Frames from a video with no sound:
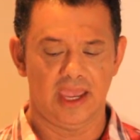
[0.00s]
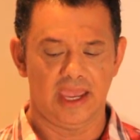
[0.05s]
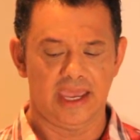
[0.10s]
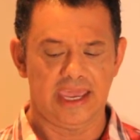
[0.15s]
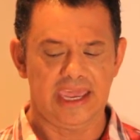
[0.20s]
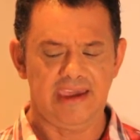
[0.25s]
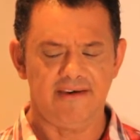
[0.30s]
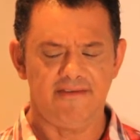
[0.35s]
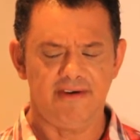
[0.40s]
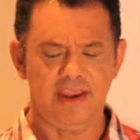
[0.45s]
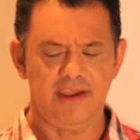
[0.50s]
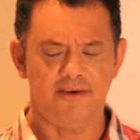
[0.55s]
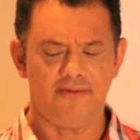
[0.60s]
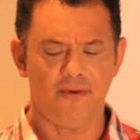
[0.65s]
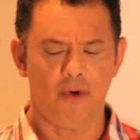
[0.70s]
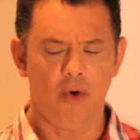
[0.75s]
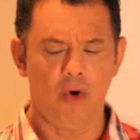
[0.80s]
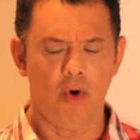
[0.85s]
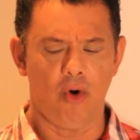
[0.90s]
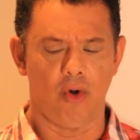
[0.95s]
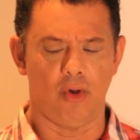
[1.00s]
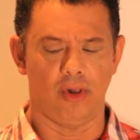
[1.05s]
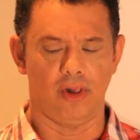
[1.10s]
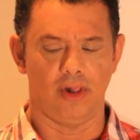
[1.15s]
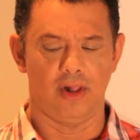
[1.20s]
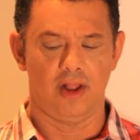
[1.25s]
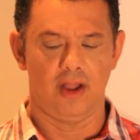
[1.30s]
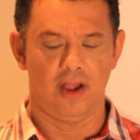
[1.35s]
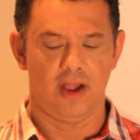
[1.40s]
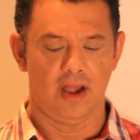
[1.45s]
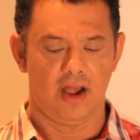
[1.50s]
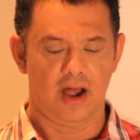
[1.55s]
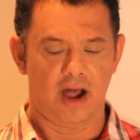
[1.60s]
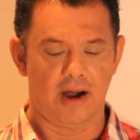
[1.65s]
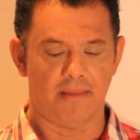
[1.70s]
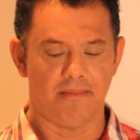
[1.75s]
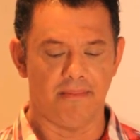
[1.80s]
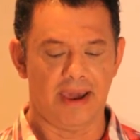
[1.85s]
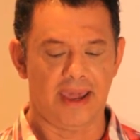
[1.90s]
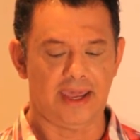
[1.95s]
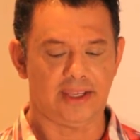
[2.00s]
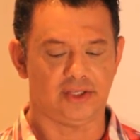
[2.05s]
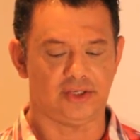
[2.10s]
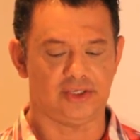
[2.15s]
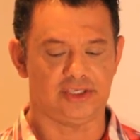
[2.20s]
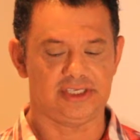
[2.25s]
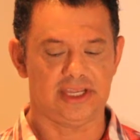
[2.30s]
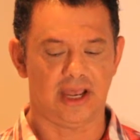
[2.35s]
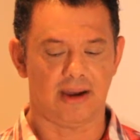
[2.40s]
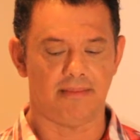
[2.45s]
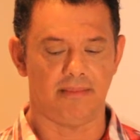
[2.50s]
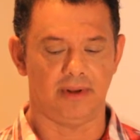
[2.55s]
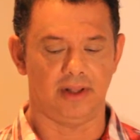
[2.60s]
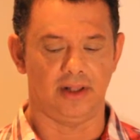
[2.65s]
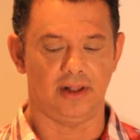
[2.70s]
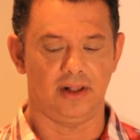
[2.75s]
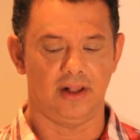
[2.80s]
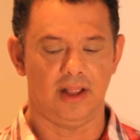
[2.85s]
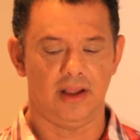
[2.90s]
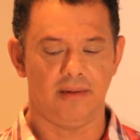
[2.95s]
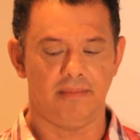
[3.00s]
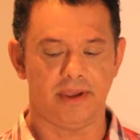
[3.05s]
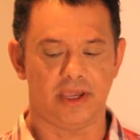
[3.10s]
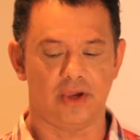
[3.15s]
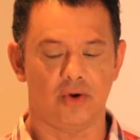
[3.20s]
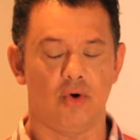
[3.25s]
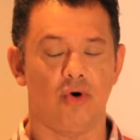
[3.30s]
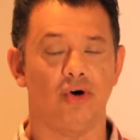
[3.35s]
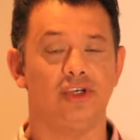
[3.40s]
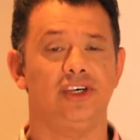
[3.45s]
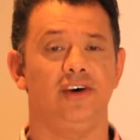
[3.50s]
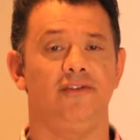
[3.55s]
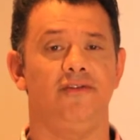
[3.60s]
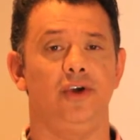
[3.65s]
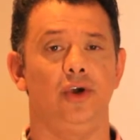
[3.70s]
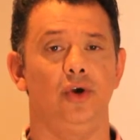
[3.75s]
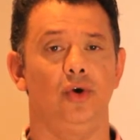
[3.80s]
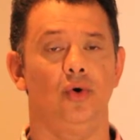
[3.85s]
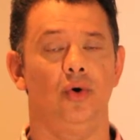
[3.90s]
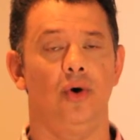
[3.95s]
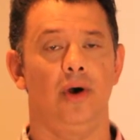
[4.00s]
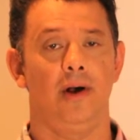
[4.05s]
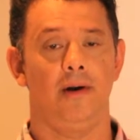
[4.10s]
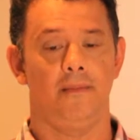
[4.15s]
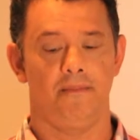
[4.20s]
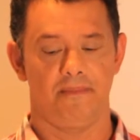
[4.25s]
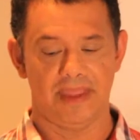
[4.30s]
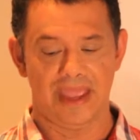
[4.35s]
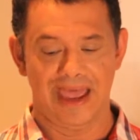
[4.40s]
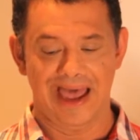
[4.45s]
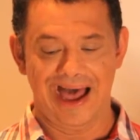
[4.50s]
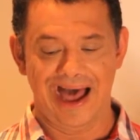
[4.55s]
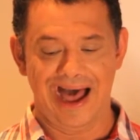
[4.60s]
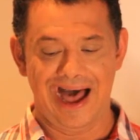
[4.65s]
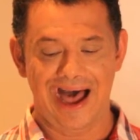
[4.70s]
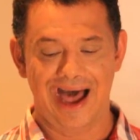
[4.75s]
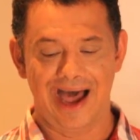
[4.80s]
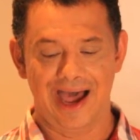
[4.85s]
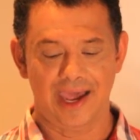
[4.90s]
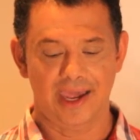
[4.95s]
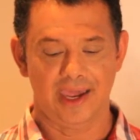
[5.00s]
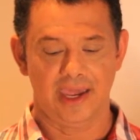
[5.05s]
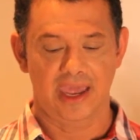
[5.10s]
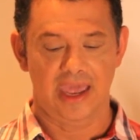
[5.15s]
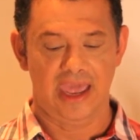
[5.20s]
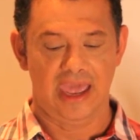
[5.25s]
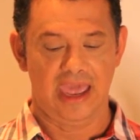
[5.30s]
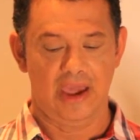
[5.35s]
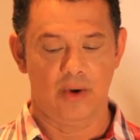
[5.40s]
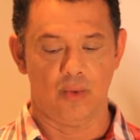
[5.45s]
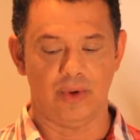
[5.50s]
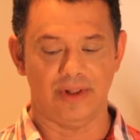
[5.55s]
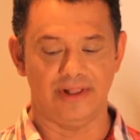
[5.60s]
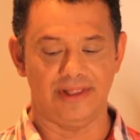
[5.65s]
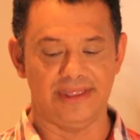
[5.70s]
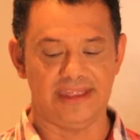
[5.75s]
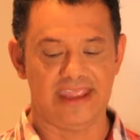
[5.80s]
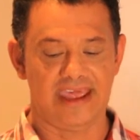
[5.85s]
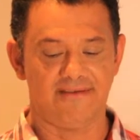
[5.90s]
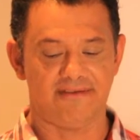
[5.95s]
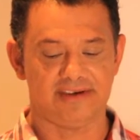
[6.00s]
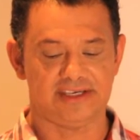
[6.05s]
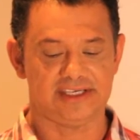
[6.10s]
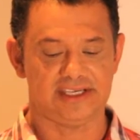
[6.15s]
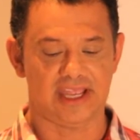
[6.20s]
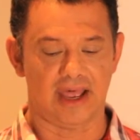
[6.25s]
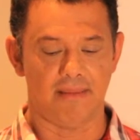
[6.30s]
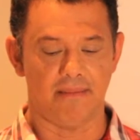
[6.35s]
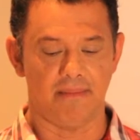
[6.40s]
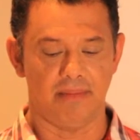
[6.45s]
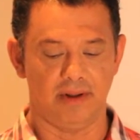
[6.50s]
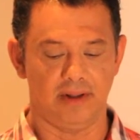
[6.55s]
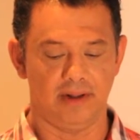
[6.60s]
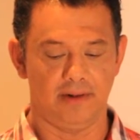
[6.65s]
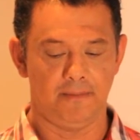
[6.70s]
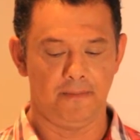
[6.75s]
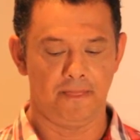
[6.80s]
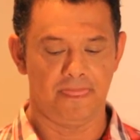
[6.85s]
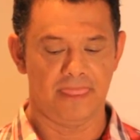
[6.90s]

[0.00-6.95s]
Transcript: even if all are made to stumble because of you, I will never stumble.